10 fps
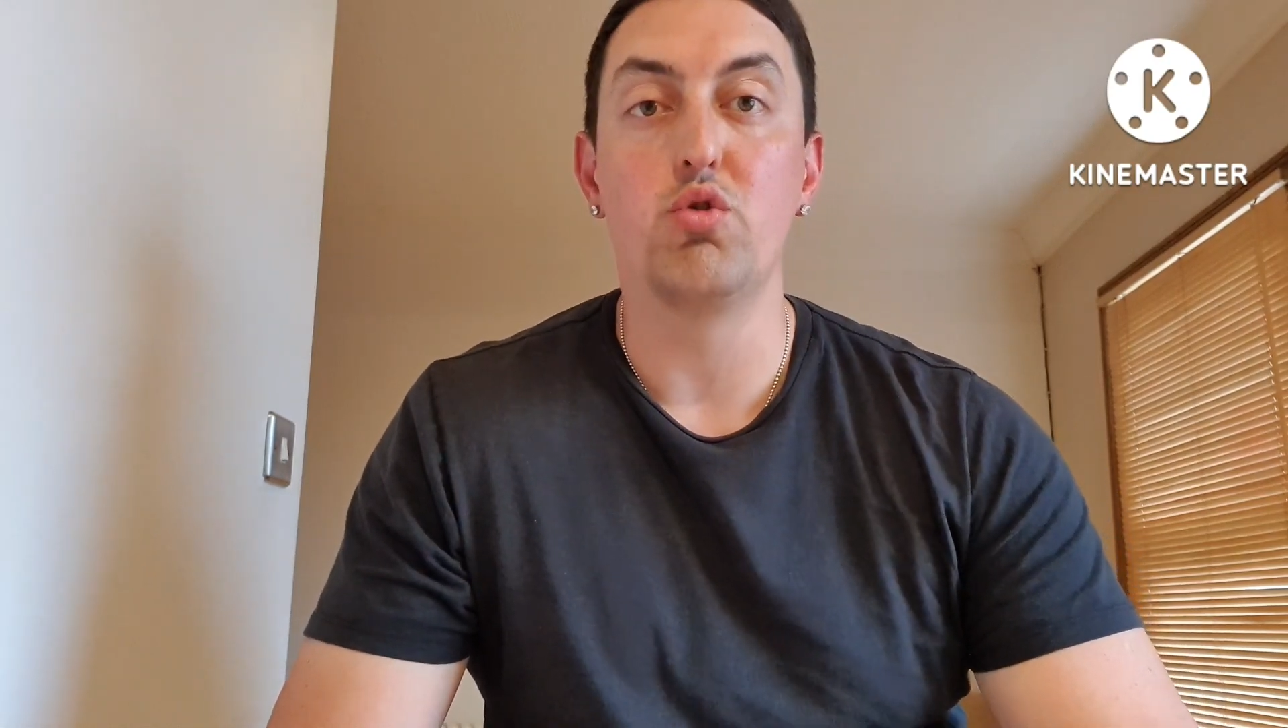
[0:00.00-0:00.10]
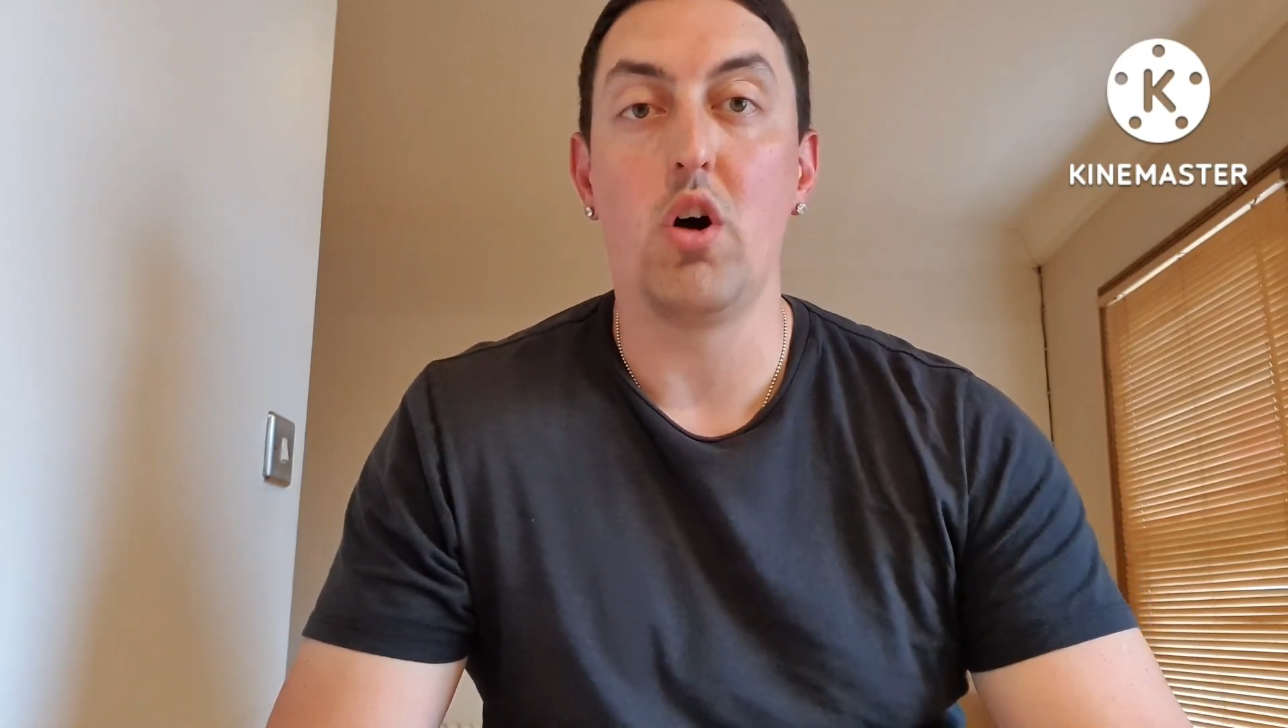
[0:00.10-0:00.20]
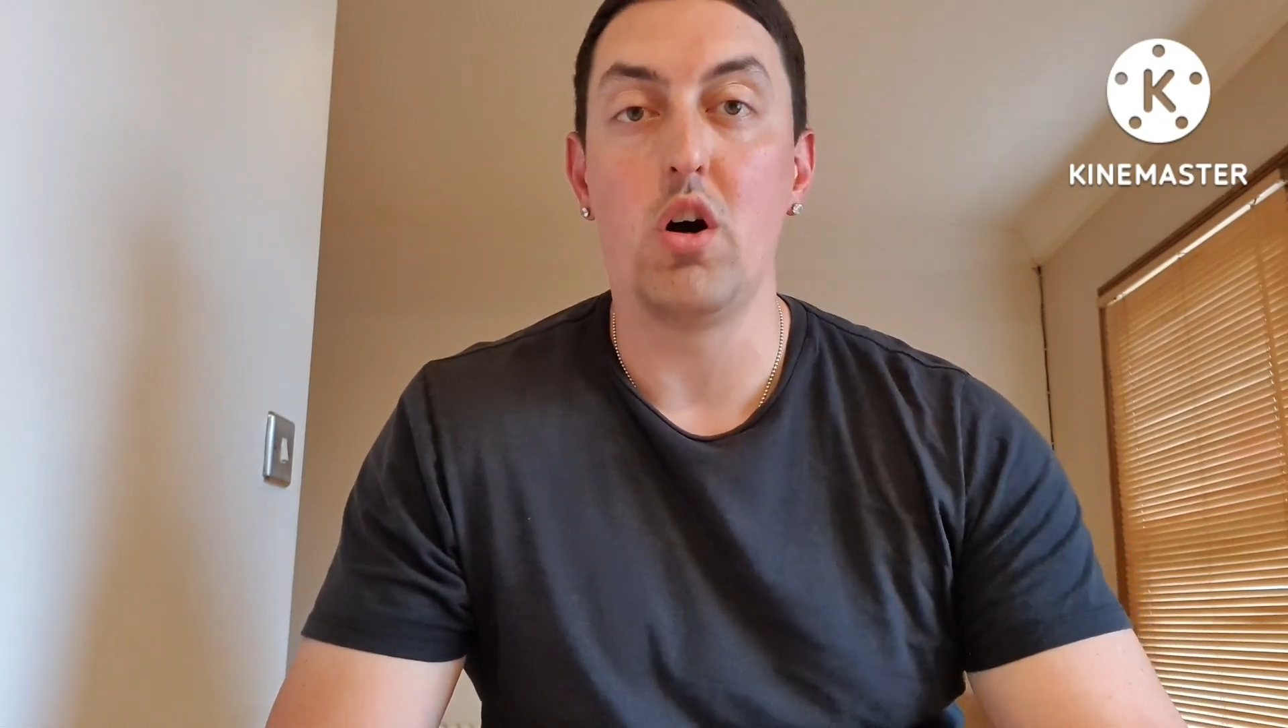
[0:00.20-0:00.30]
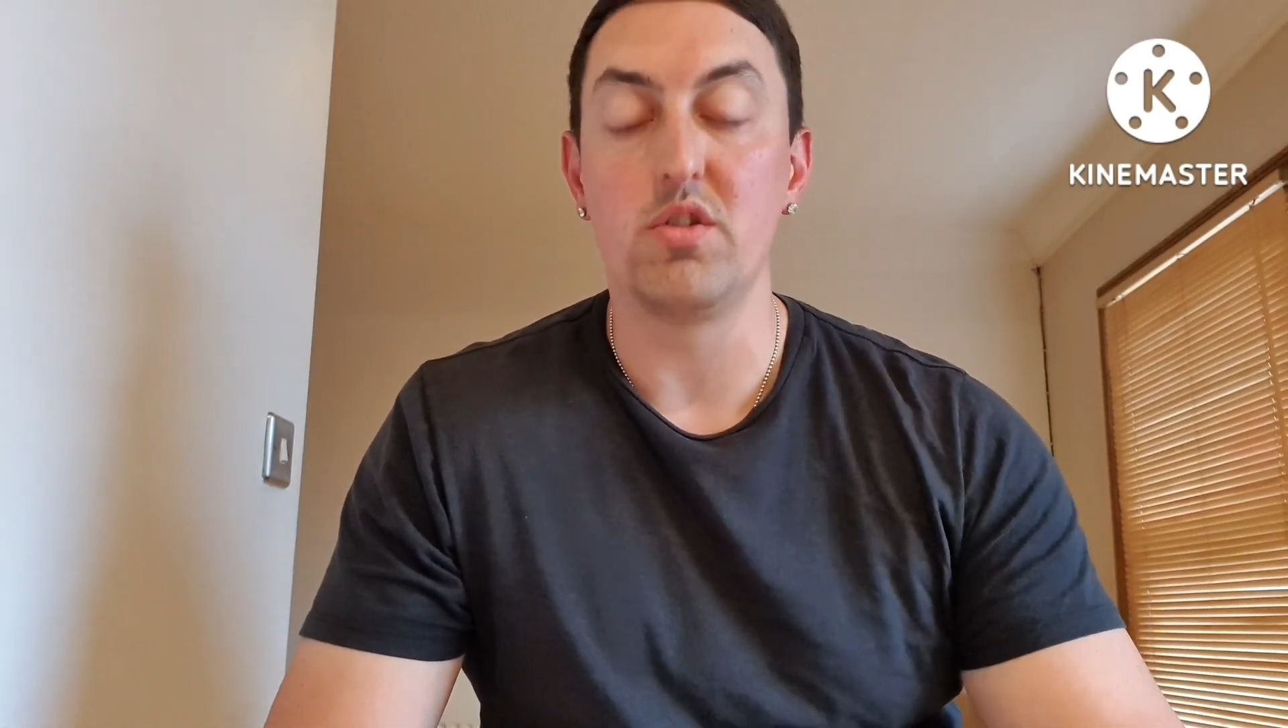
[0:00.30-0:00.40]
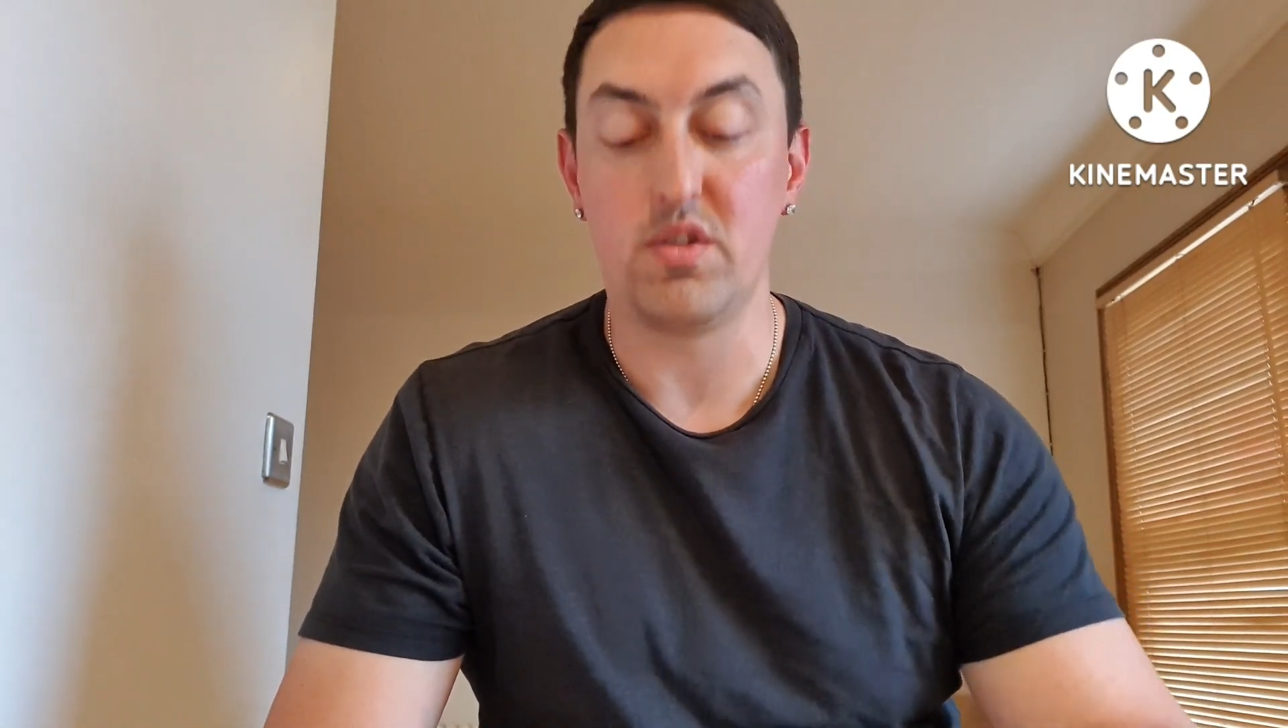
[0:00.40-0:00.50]

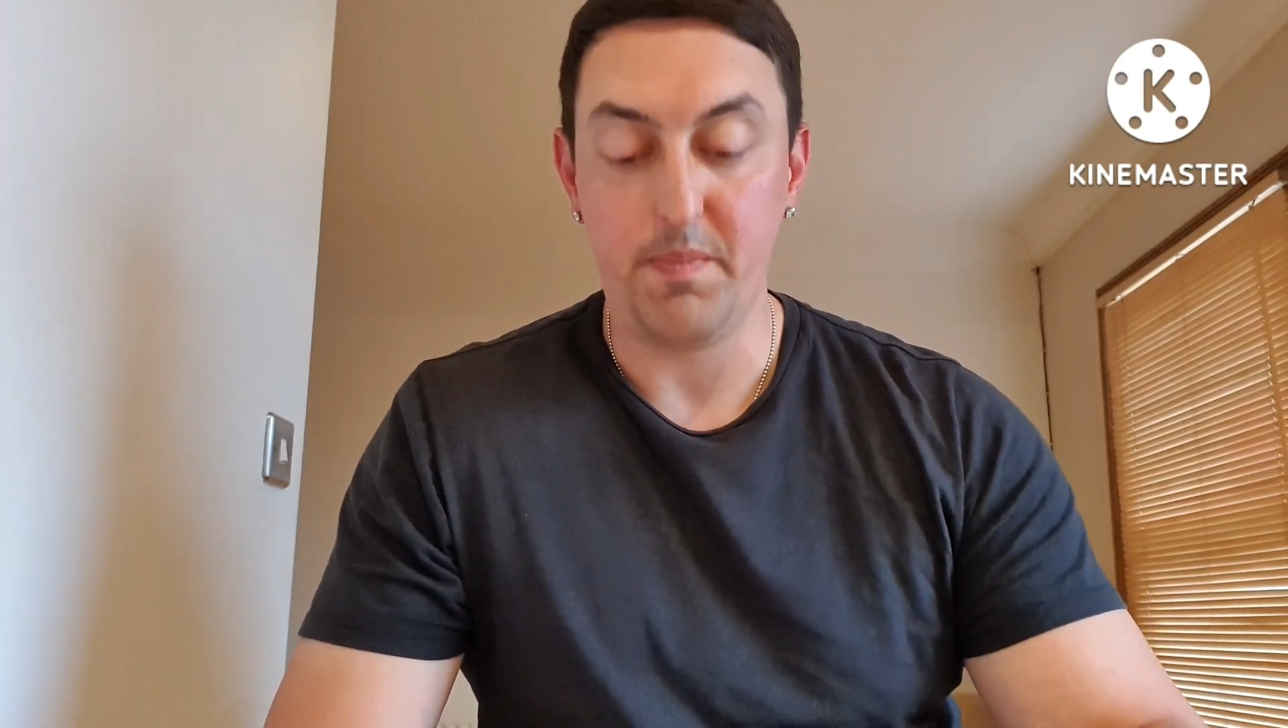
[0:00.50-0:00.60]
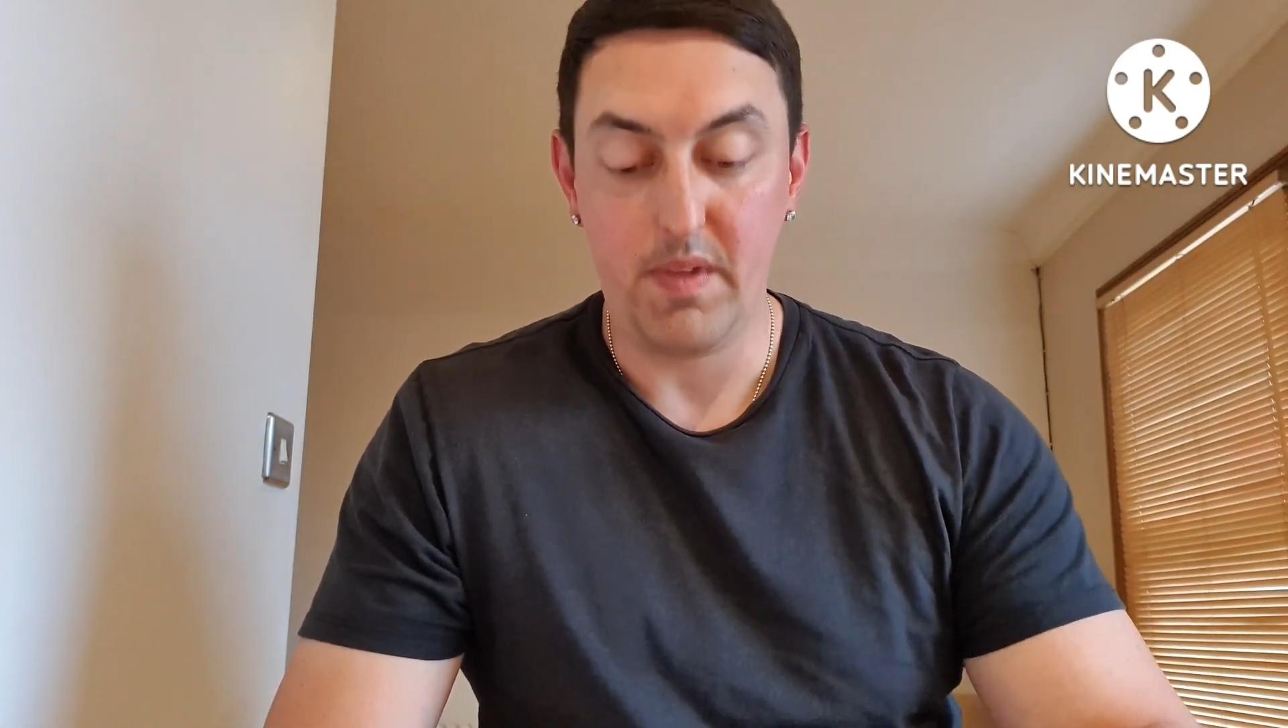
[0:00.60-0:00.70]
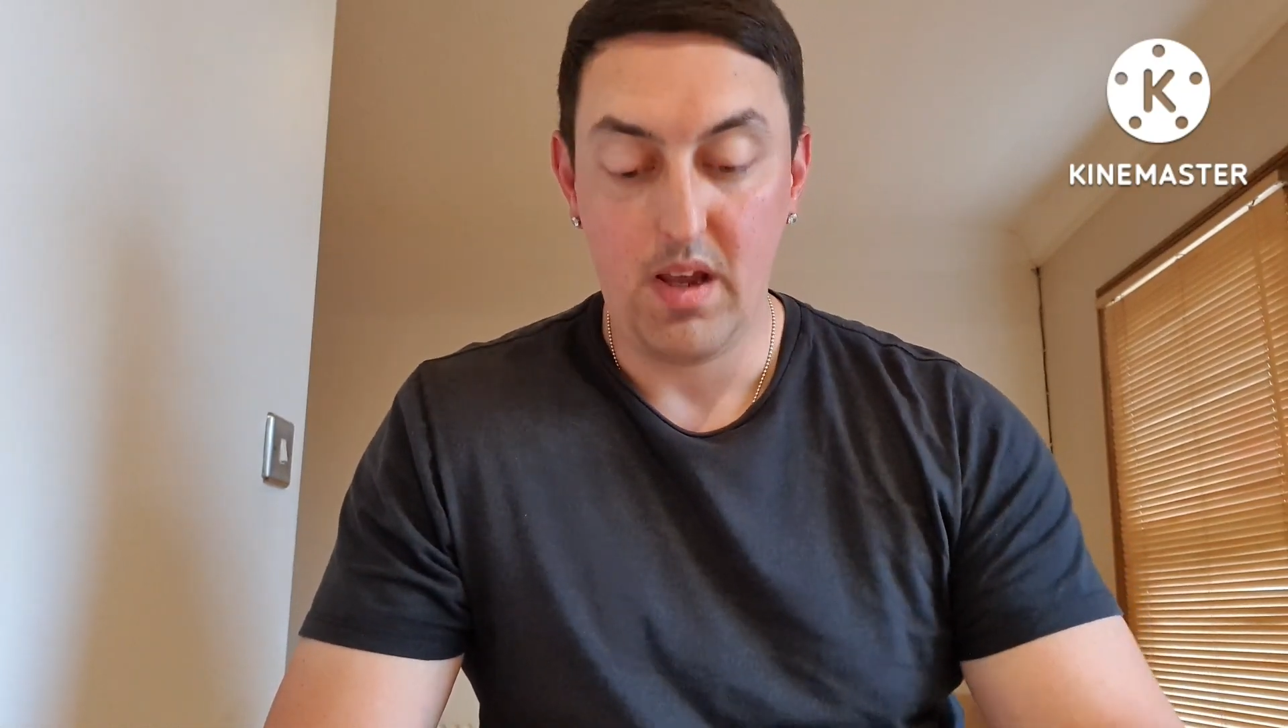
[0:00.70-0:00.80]
draws.